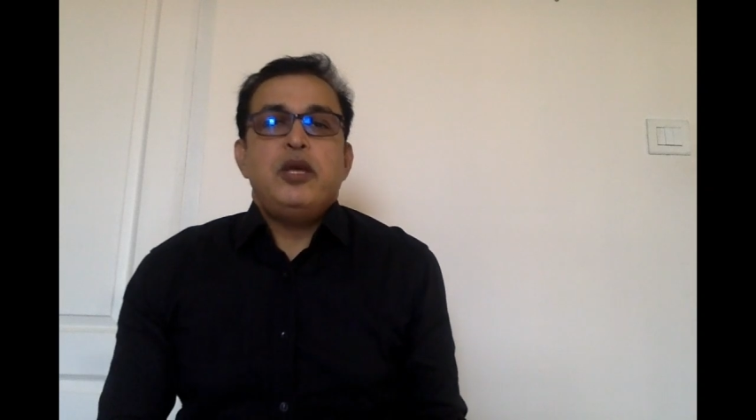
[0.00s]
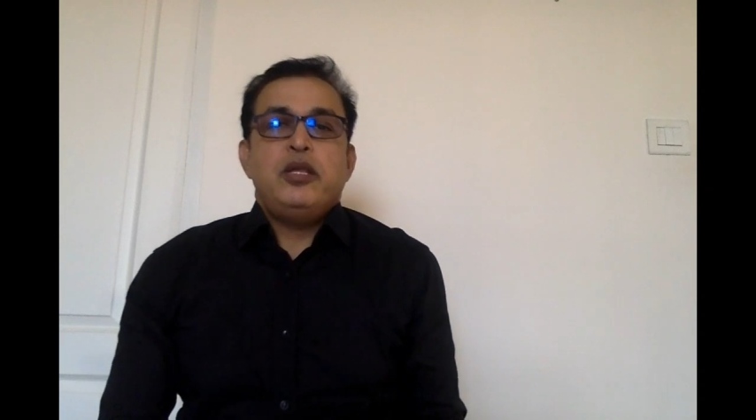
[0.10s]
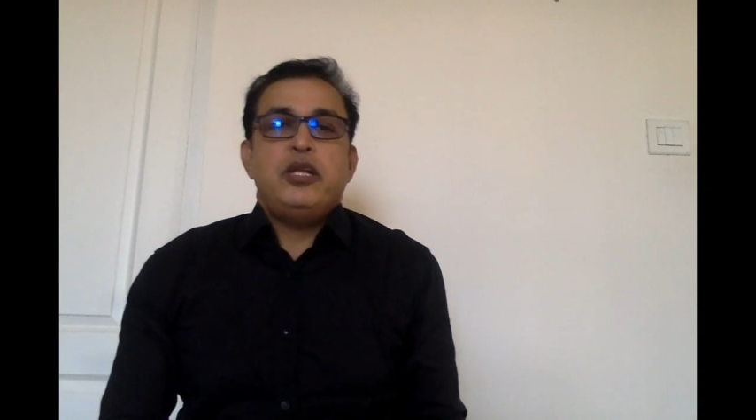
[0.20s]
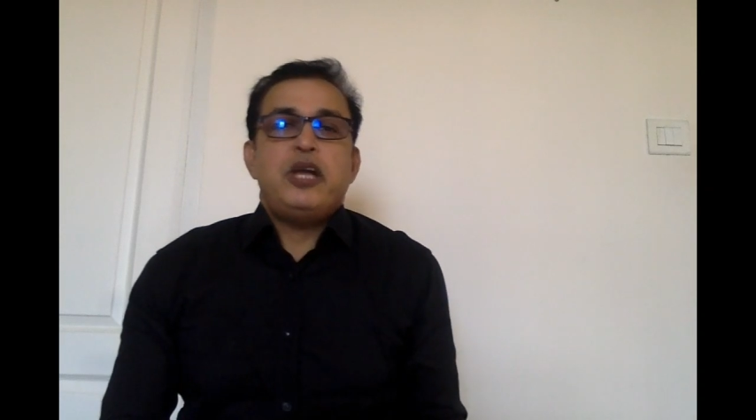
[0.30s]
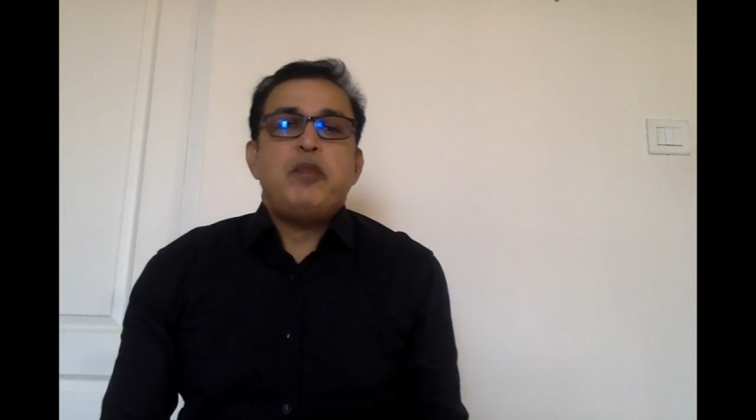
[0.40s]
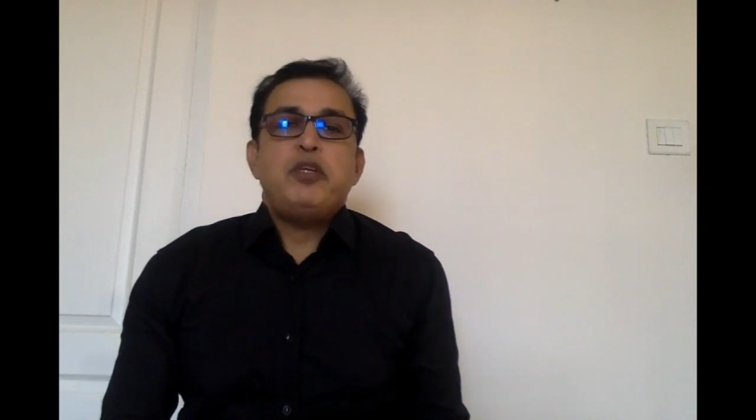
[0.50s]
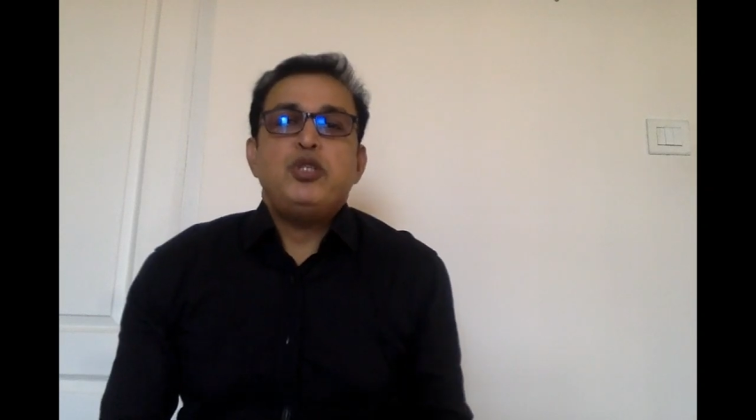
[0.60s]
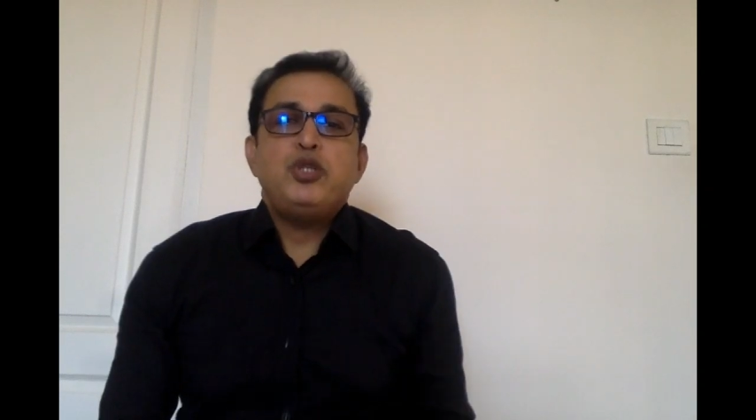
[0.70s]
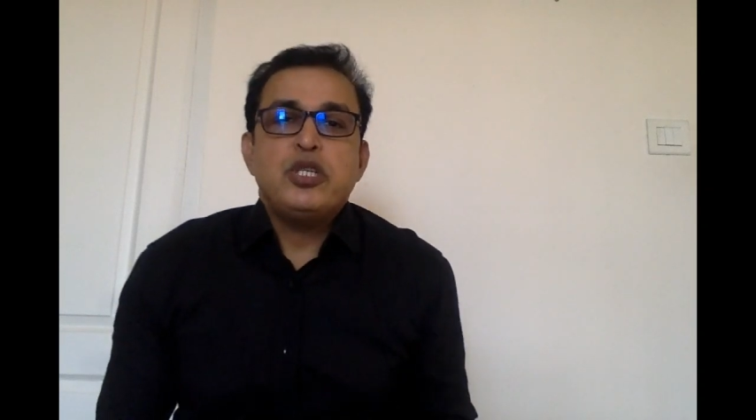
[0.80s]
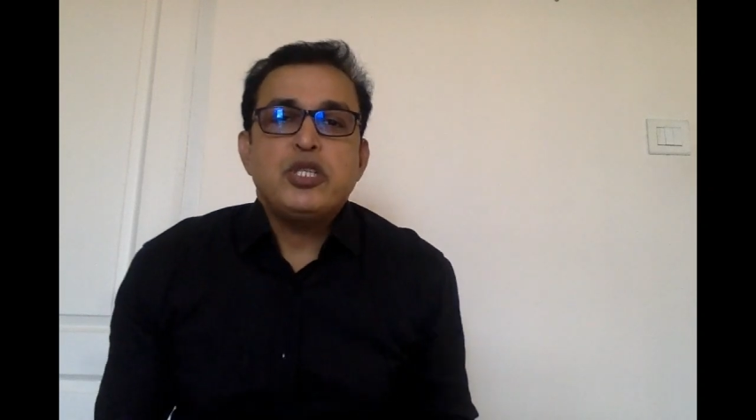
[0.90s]
The
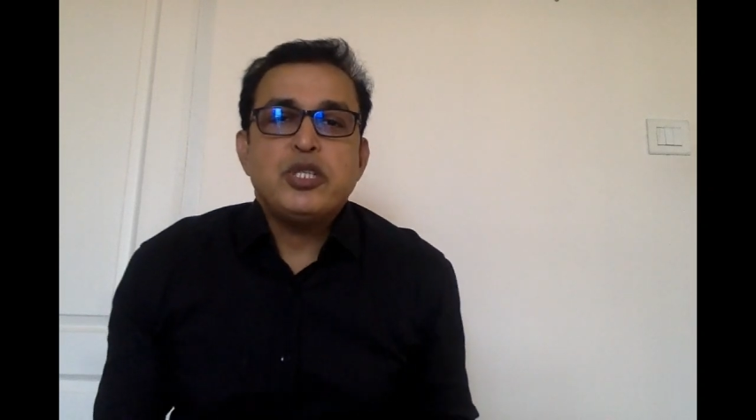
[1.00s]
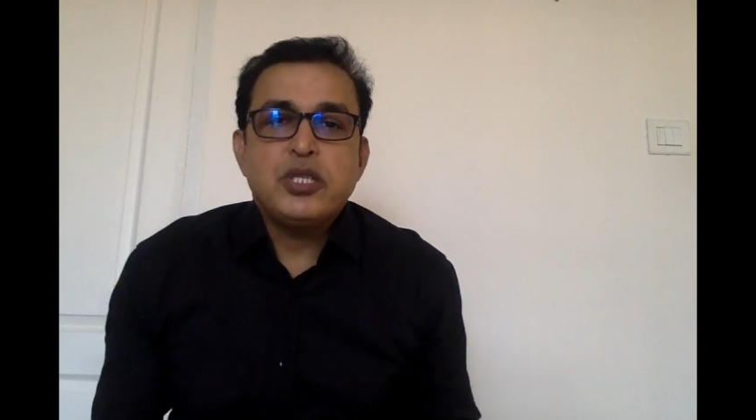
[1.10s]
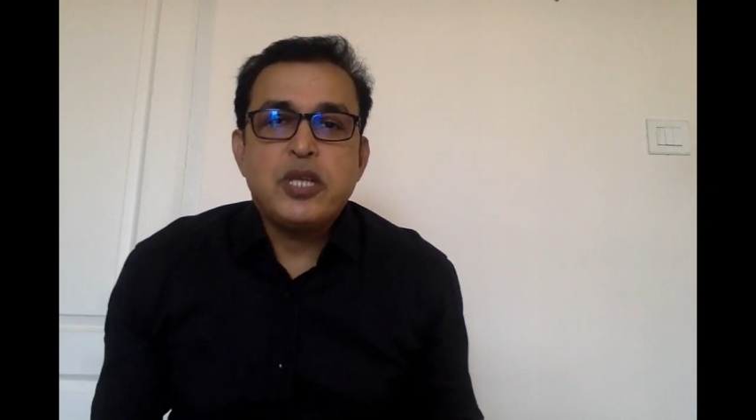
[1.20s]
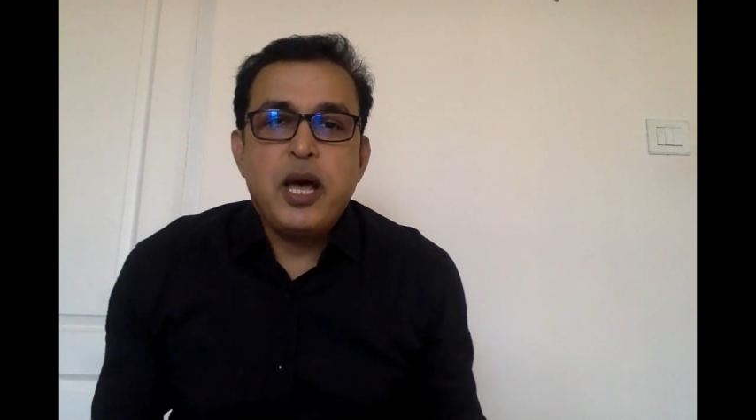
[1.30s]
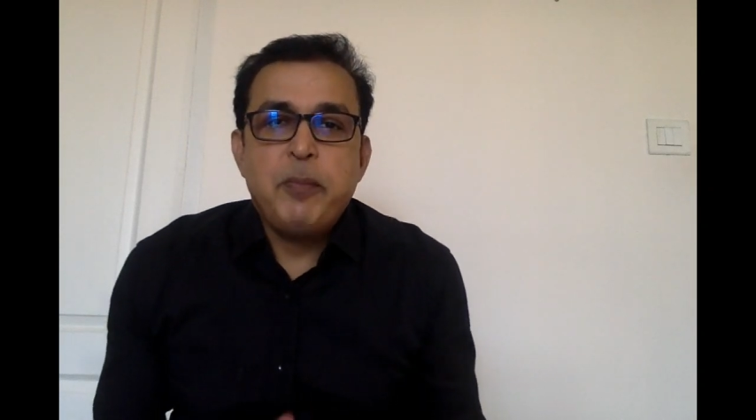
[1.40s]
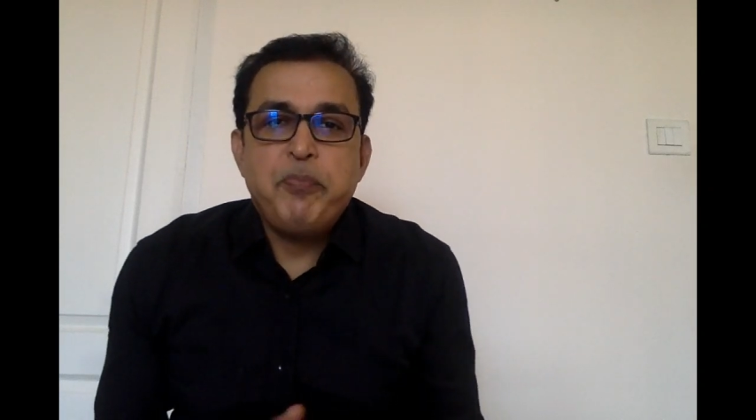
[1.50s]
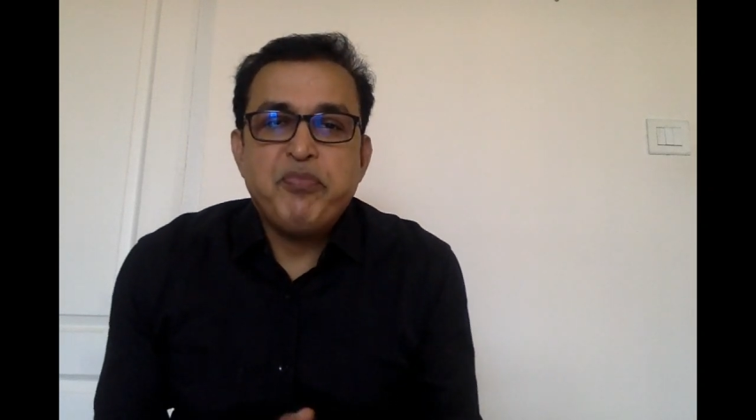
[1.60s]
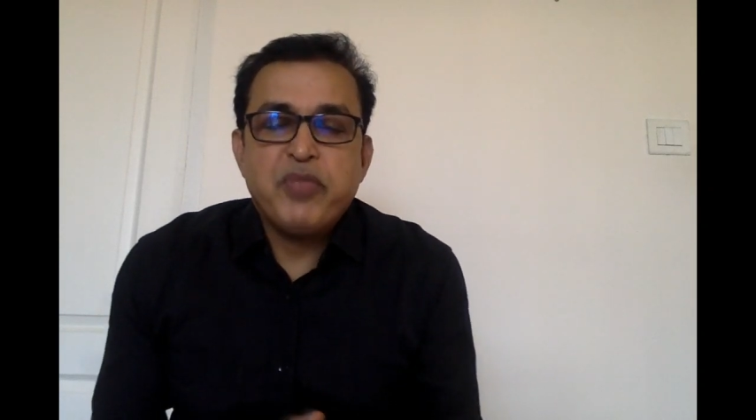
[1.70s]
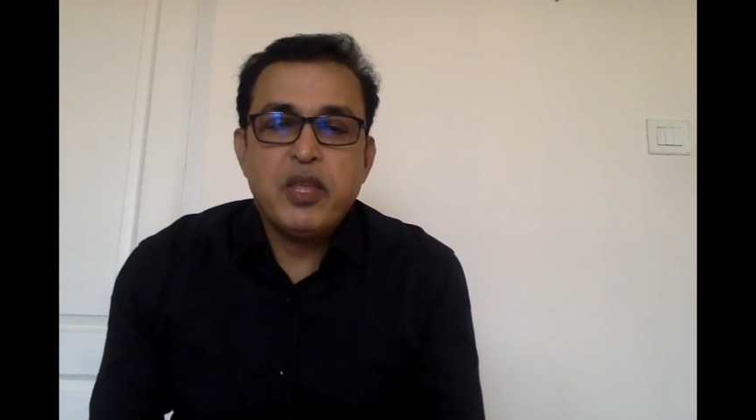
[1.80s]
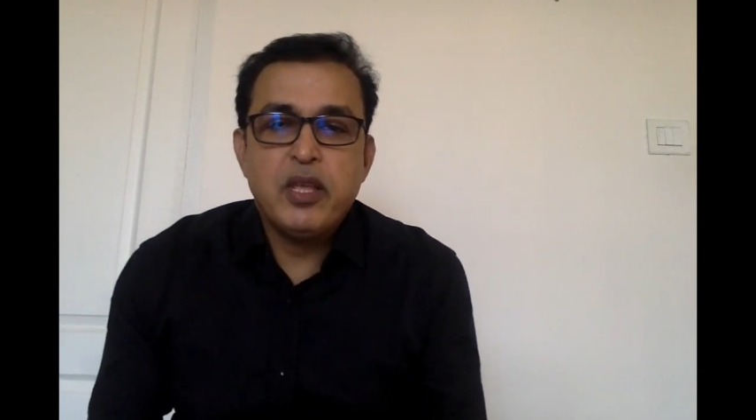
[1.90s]
diabetes is
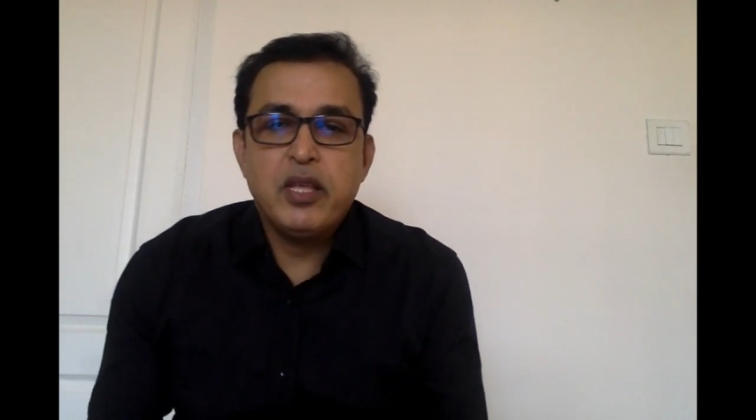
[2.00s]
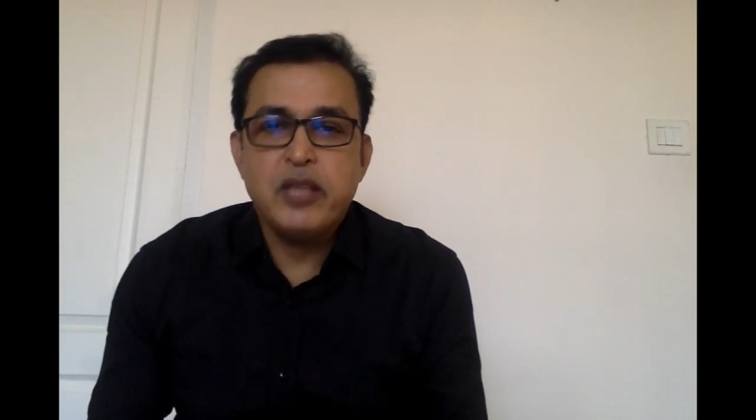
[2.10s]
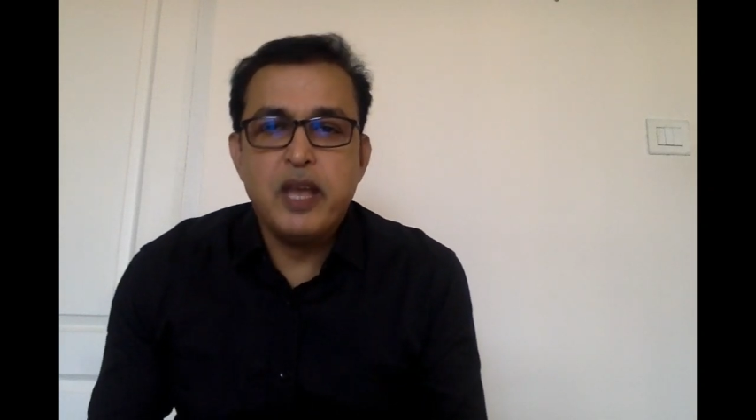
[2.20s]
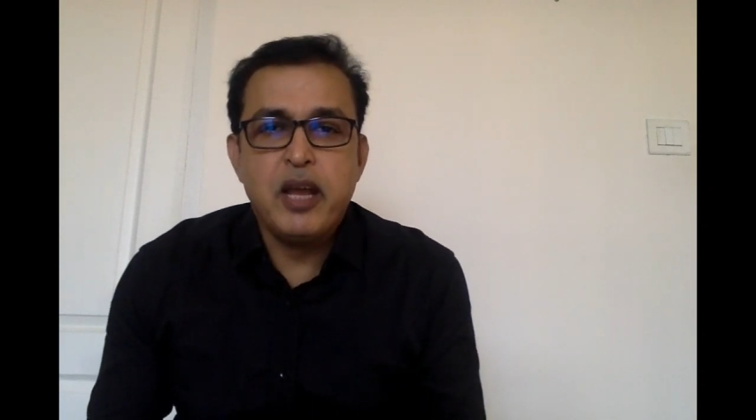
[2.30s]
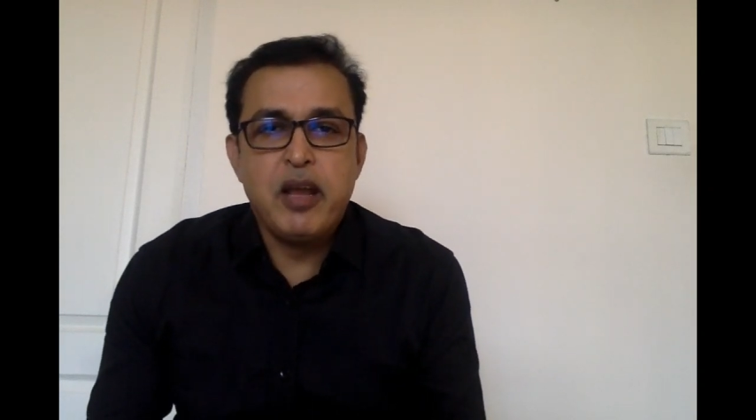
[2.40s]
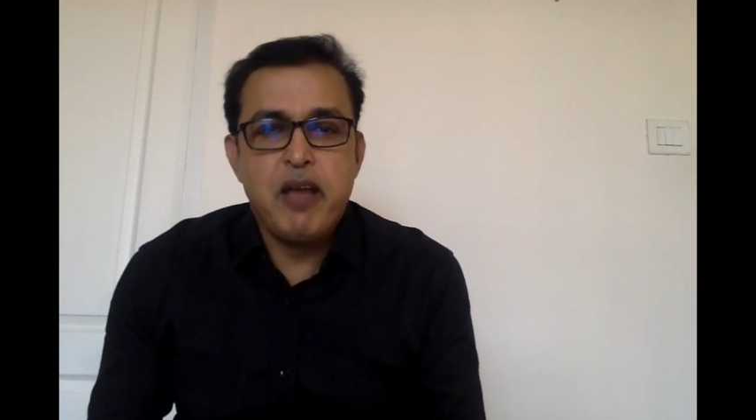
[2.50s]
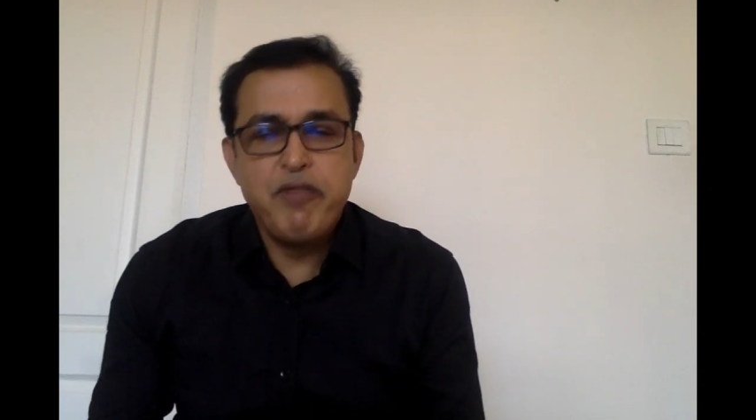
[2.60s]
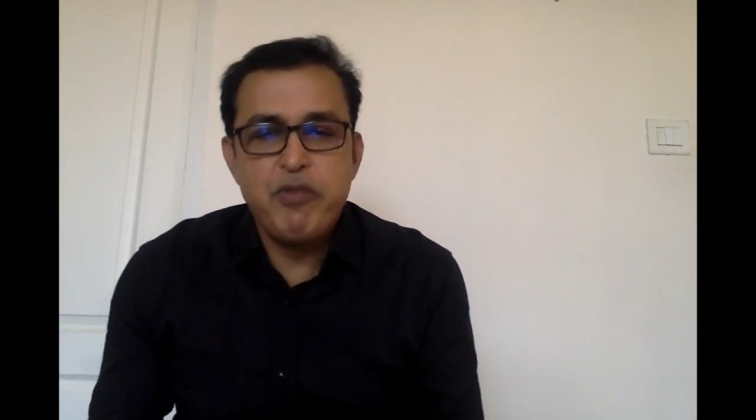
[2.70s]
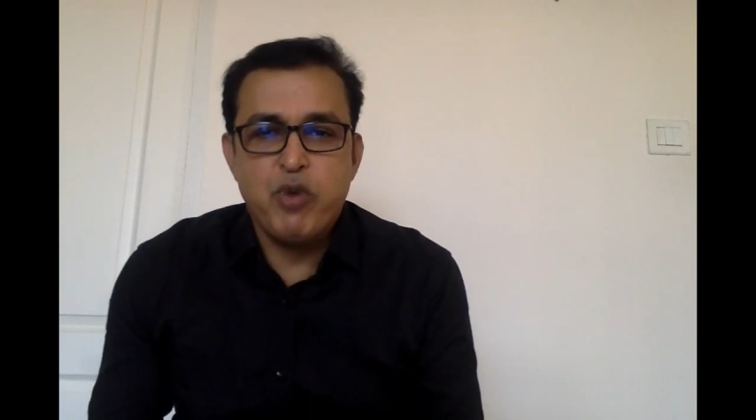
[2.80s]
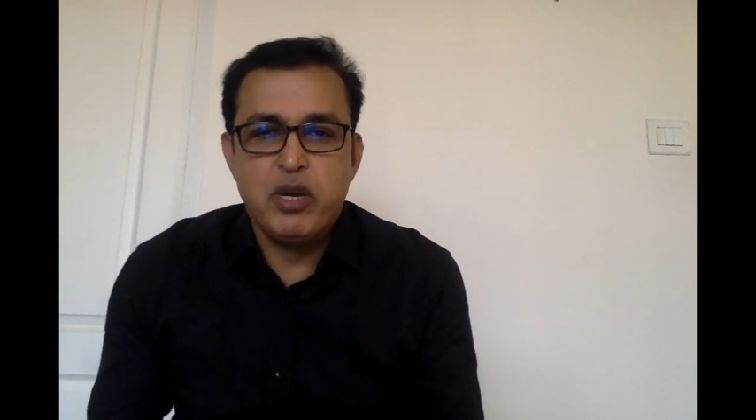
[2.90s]
there
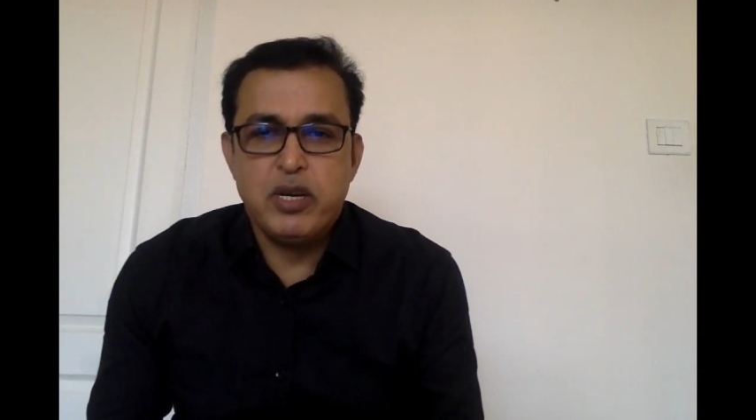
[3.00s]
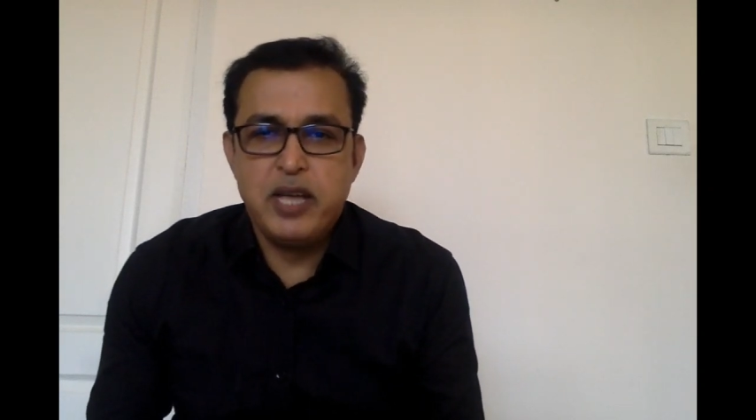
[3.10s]
everywhere,